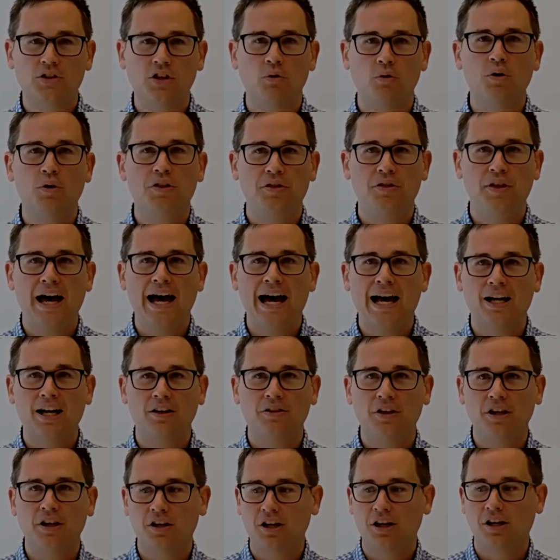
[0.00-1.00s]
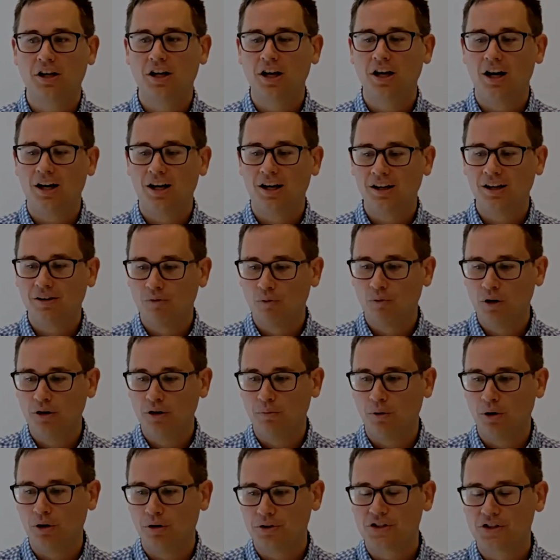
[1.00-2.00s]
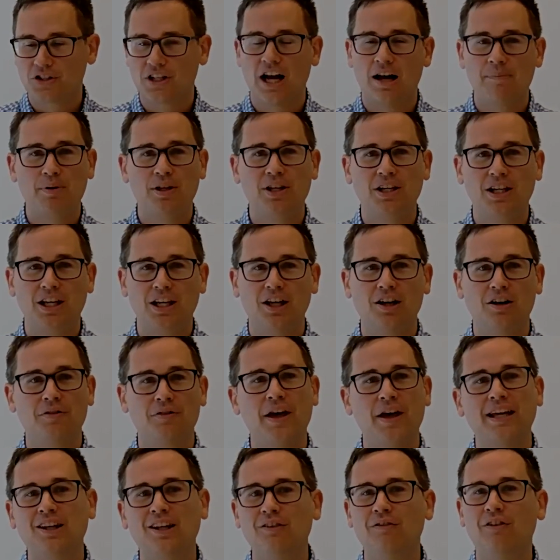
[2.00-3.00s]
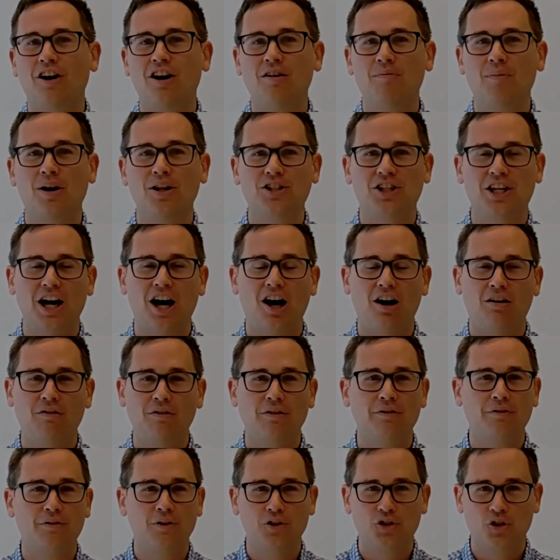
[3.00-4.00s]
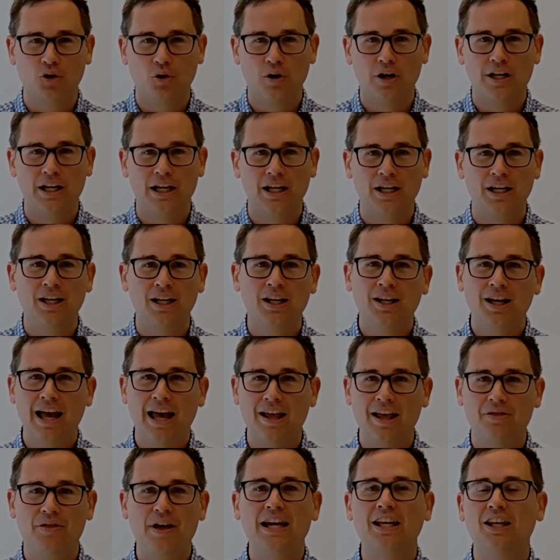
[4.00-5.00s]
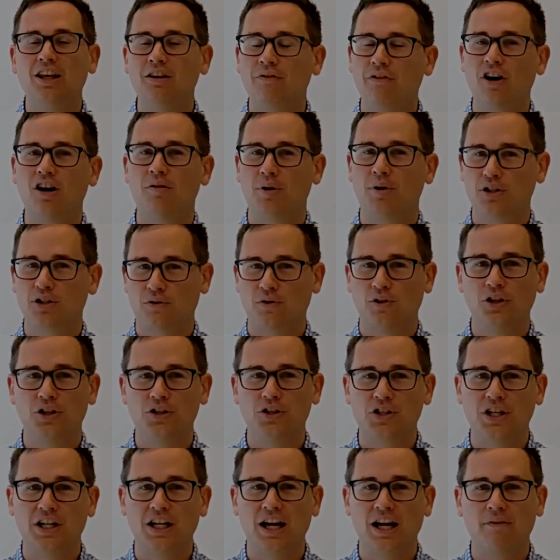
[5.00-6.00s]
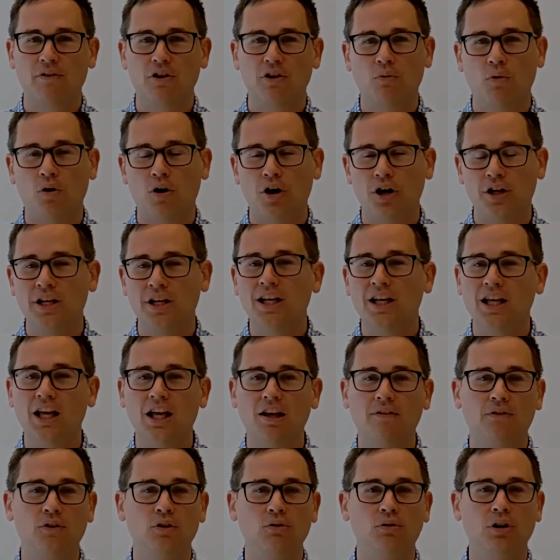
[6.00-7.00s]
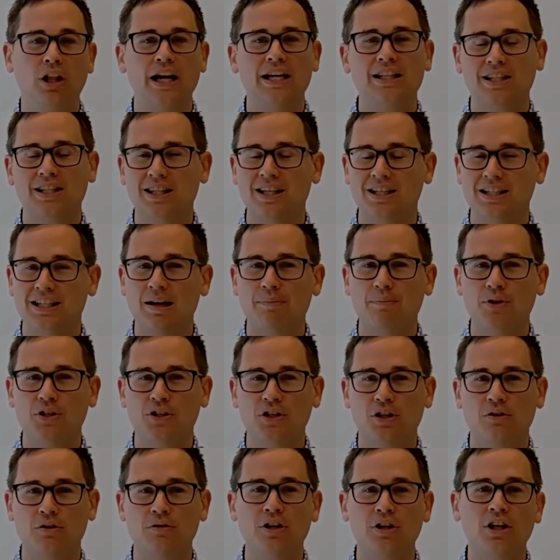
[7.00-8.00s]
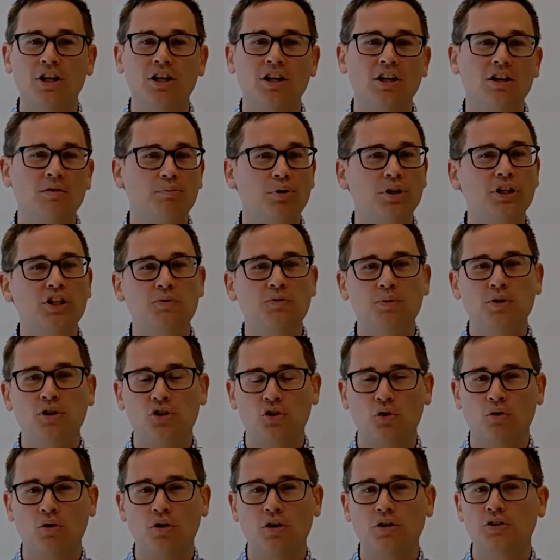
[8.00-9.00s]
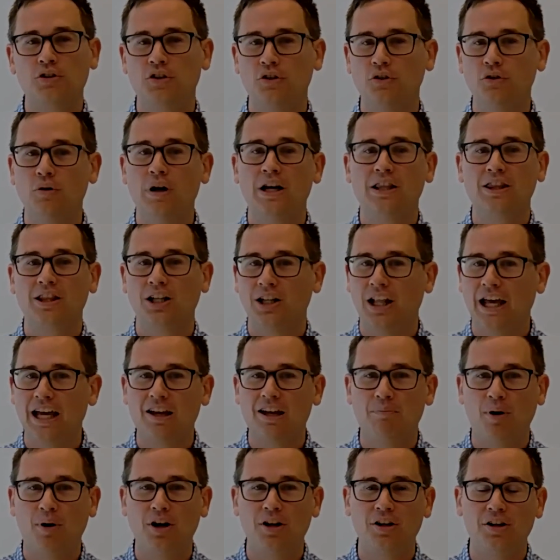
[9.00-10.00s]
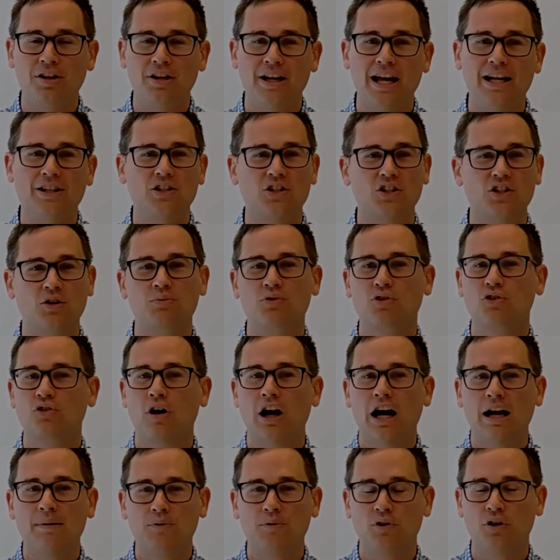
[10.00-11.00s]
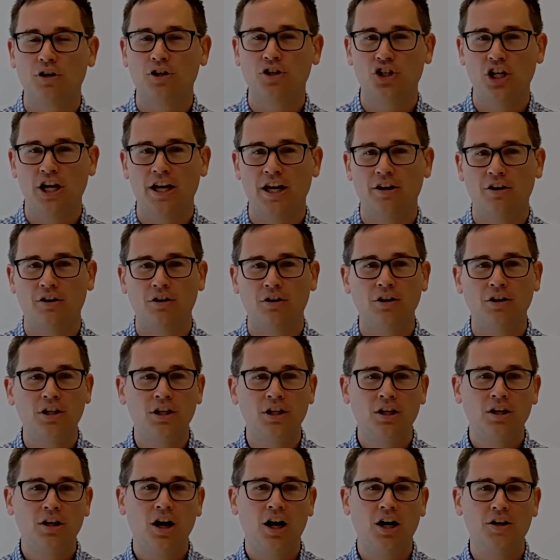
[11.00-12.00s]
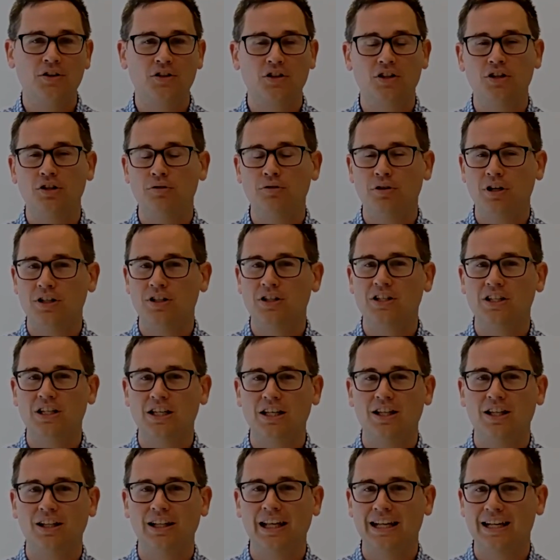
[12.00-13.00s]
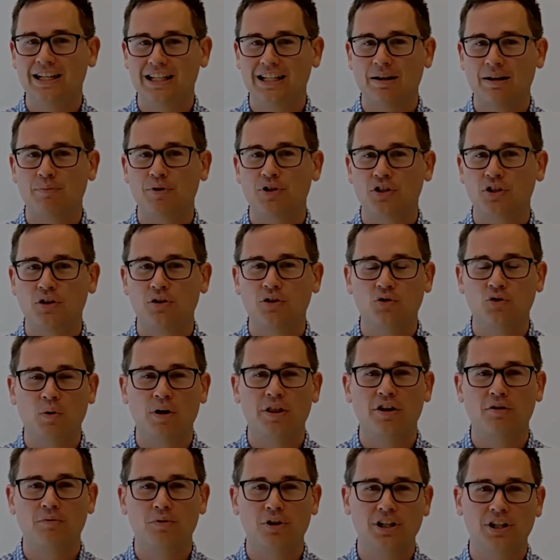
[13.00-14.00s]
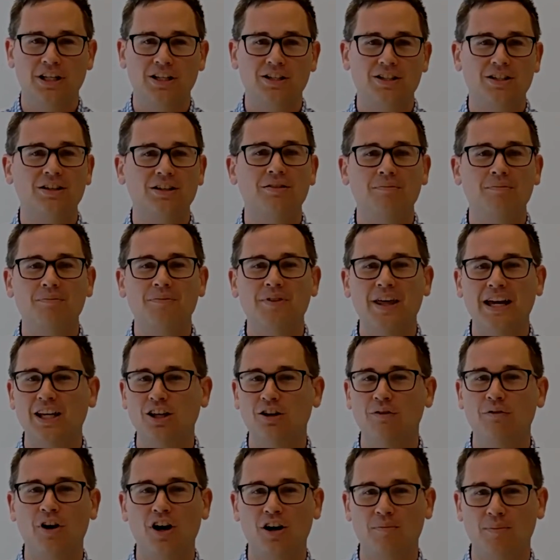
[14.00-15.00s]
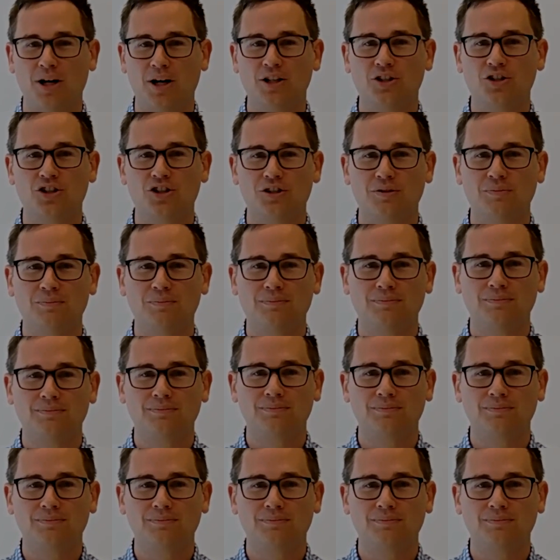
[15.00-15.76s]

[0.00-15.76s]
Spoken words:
So with that, I think we will stop it here. Thank you very much, Galvin, for joining. And thank you very much for listening, everyone. If you liked this episode, please be sure to hit the like button and to subscribe to our channel so that you can see the latest episodes when they're released. Thank you very much.